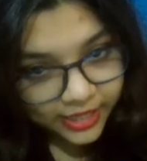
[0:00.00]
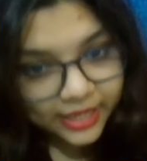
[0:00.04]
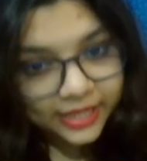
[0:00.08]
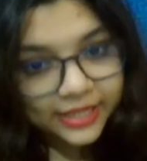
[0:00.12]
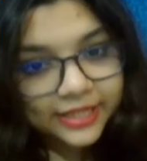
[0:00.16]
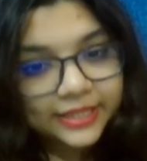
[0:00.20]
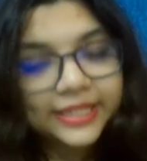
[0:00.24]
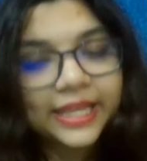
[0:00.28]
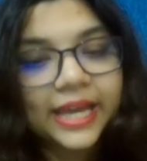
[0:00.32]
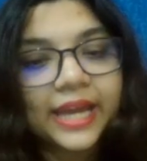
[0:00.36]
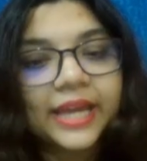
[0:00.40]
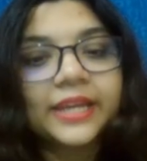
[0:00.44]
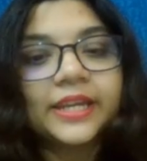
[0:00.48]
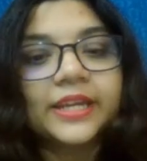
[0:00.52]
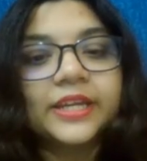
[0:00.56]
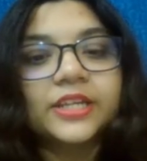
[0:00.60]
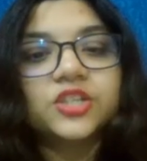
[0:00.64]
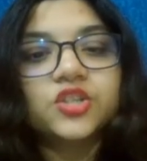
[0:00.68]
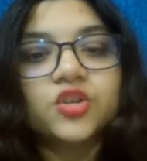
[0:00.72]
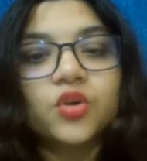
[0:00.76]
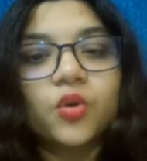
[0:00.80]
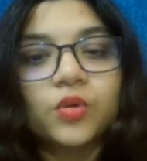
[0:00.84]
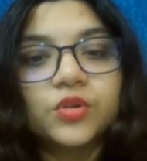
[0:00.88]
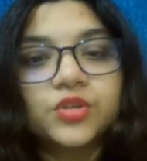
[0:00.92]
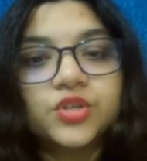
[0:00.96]
Then it
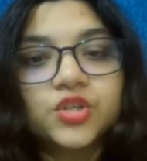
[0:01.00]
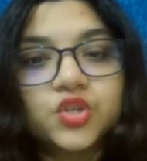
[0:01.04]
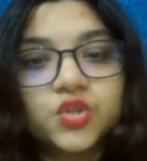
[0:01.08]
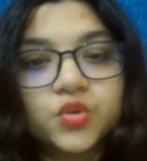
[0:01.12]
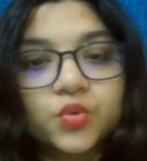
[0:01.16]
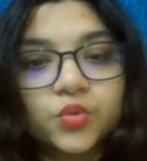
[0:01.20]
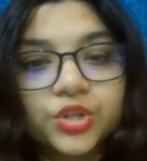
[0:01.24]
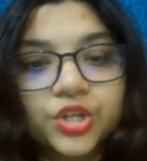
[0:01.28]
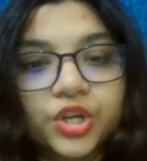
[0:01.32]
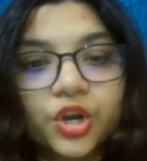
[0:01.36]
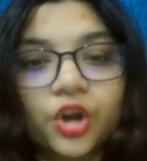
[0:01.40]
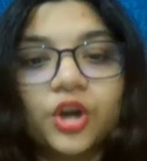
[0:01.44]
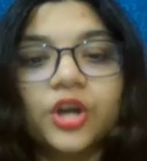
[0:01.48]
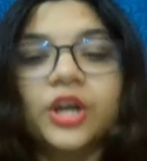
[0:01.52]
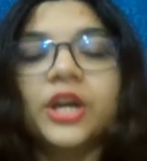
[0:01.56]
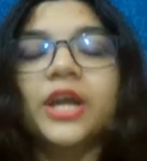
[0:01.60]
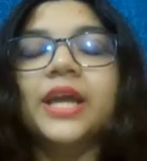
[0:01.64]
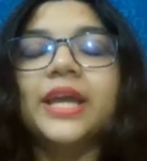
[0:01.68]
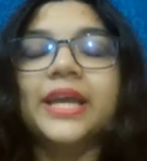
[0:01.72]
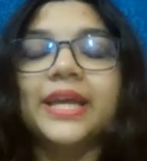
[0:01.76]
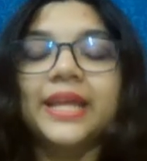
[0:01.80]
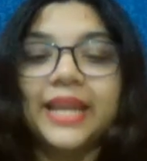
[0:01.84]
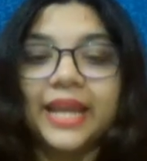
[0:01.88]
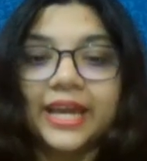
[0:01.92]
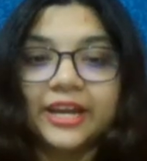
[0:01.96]
goes to your
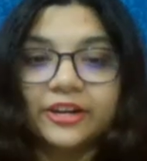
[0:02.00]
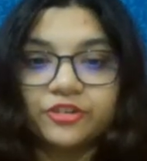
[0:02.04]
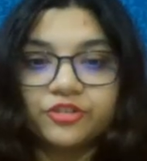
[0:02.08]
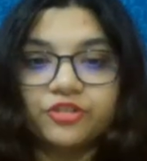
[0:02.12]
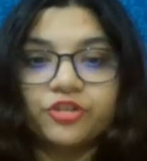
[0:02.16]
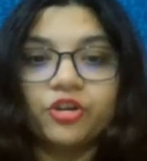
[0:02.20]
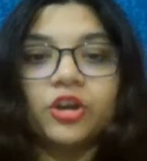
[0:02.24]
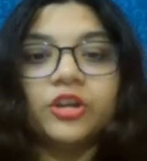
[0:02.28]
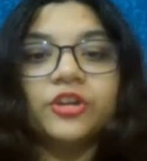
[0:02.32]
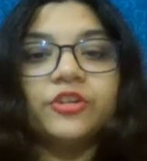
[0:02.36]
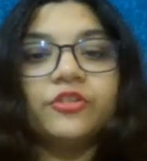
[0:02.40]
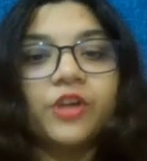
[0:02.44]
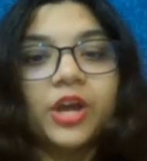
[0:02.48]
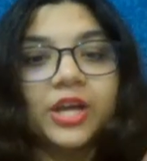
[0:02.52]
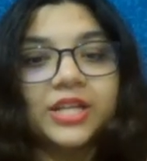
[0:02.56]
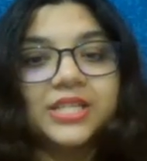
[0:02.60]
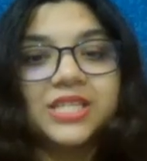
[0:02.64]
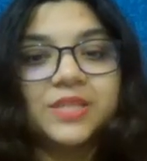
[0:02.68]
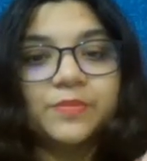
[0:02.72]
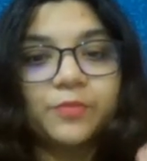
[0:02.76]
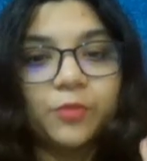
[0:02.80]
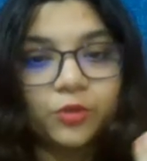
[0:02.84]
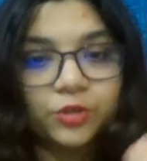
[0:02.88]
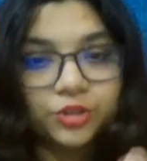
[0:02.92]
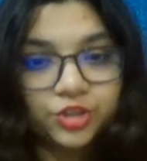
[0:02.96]
electron
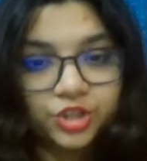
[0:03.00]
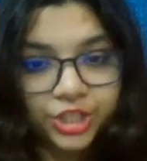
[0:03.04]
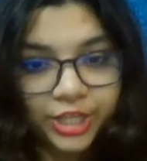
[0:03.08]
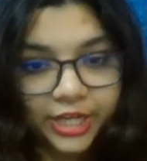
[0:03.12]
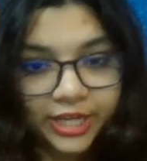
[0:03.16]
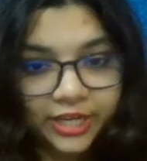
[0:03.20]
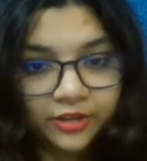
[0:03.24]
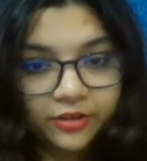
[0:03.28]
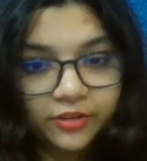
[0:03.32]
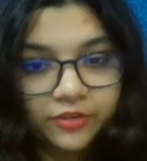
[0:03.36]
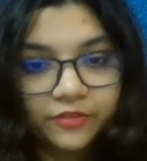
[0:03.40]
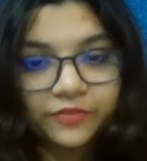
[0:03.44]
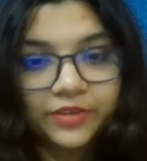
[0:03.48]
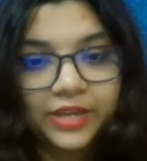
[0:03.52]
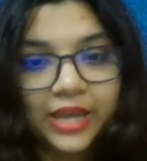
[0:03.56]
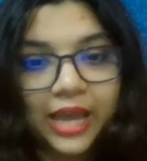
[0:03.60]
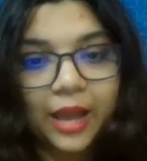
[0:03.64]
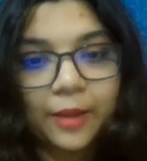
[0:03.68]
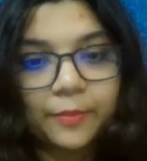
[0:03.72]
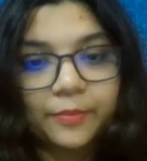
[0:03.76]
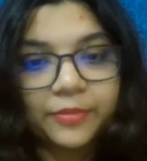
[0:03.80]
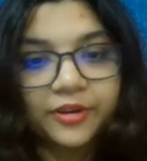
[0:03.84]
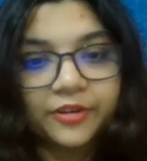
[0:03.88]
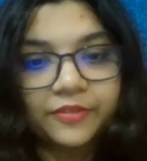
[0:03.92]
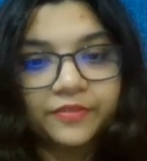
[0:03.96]
transport chain. We
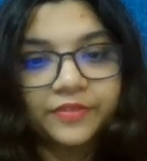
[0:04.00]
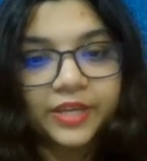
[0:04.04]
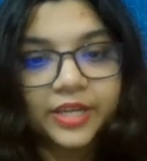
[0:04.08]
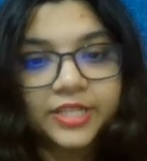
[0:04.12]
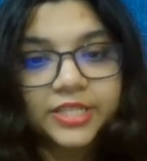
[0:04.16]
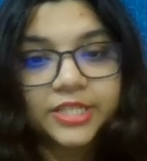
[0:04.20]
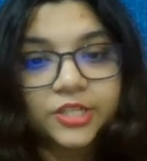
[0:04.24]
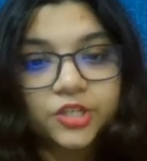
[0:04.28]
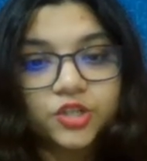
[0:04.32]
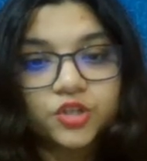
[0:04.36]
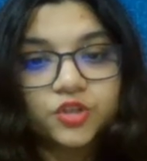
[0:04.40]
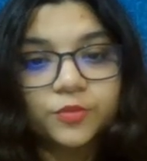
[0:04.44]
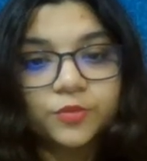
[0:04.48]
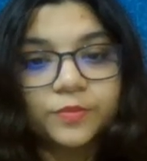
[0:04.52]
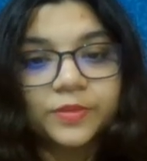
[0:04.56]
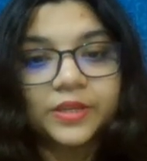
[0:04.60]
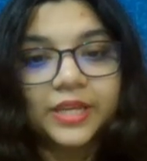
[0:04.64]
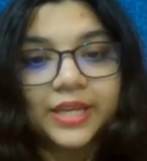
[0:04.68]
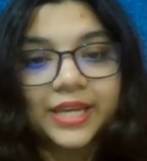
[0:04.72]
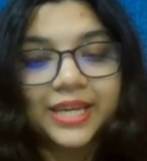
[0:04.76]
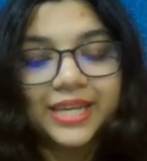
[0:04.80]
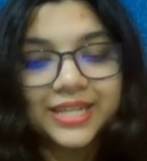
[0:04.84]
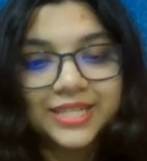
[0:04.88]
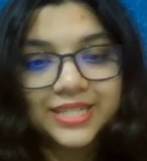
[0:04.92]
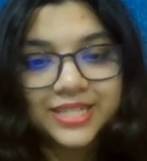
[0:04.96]
abbreviate it to be
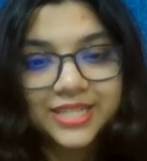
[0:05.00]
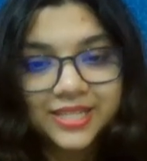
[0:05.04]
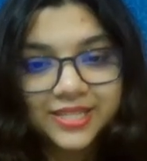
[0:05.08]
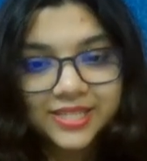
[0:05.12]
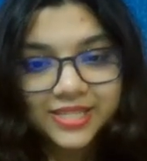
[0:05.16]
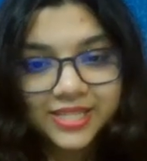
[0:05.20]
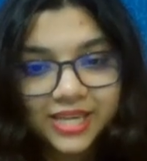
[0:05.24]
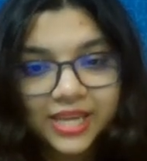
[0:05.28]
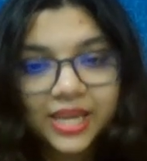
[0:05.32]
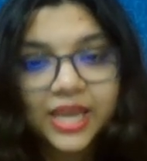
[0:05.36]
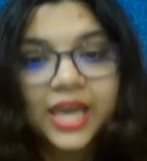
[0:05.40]
ETC.